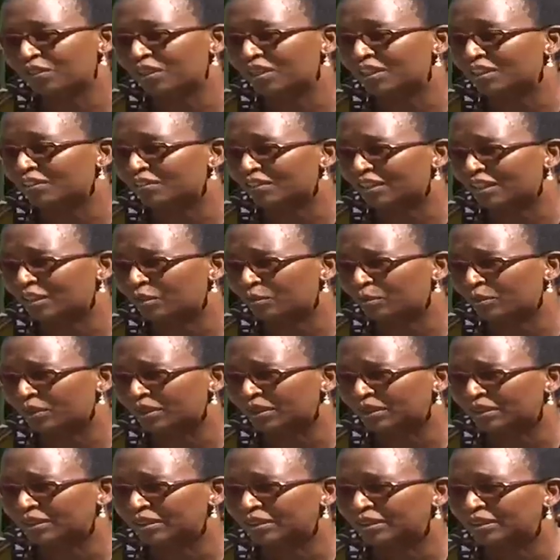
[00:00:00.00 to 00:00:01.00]
for a
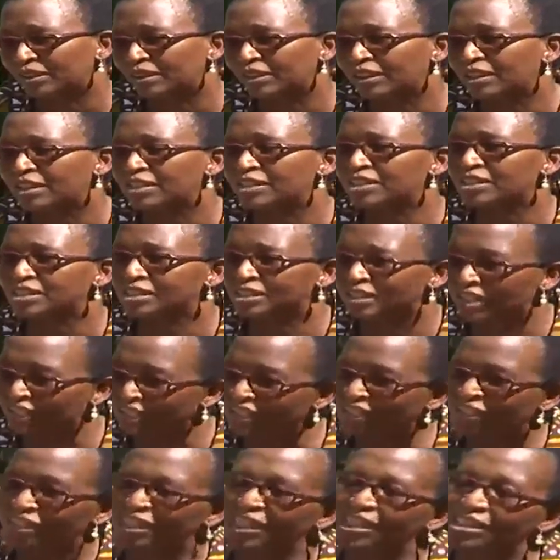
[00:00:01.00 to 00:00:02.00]
developer. And just
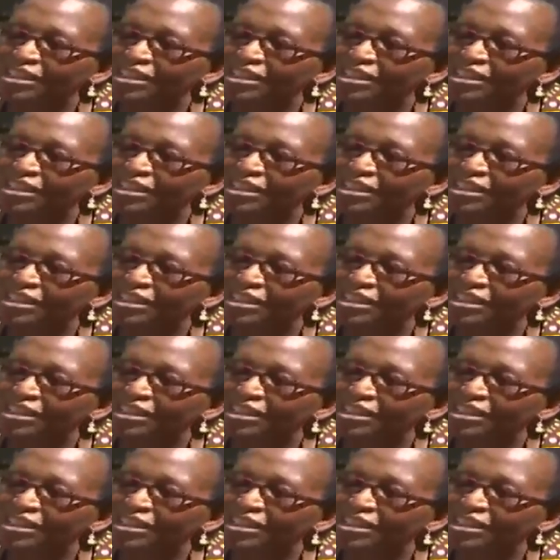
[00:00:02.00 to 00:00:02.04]
getting